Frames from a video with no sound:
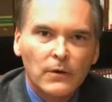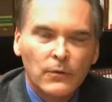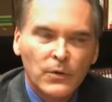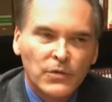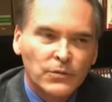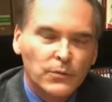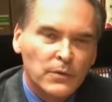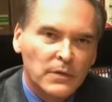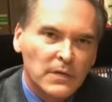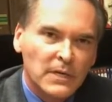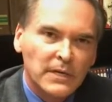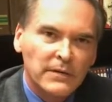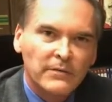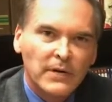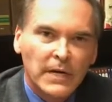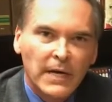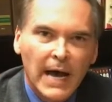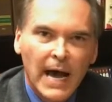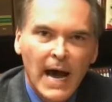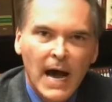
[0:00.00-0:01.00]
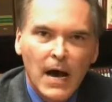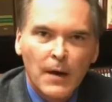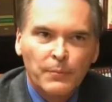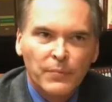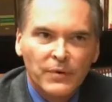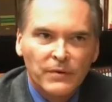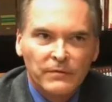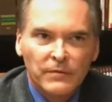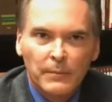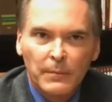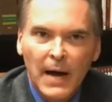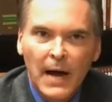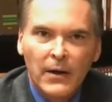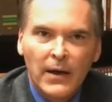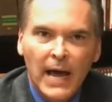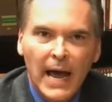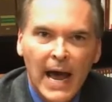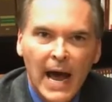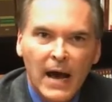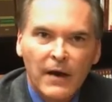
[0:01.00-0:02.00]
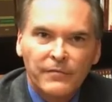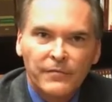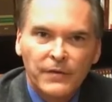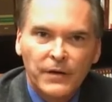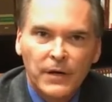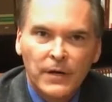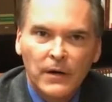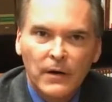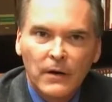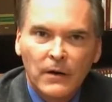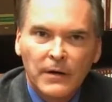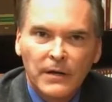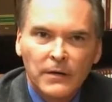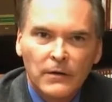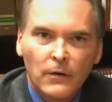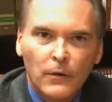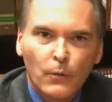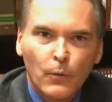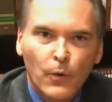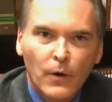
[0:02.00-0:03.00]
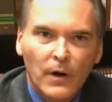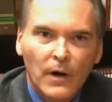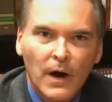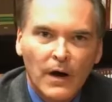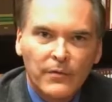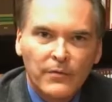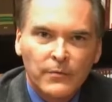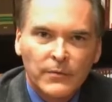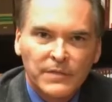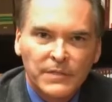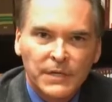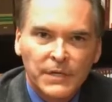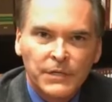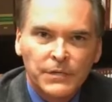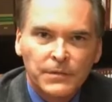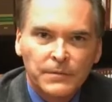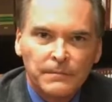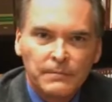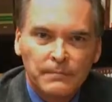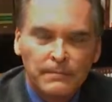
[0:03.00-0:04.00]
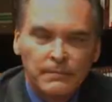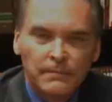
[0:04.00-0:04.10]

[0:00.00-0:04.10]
which would leave a gap of about a half year in her work authorization.